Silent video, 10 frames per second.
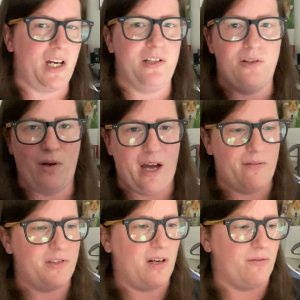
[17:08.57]
I do
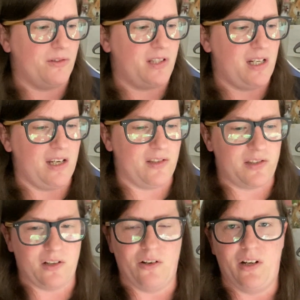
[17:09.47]
have several CDs
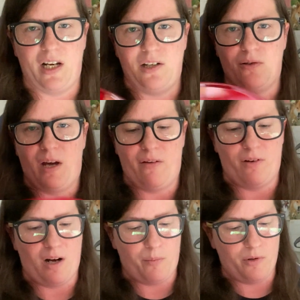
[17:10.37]
still, and I do have
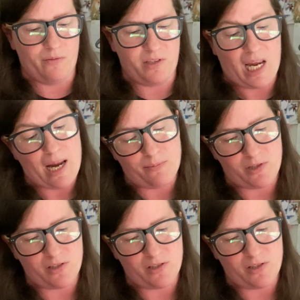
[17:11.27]
a couple of tapes.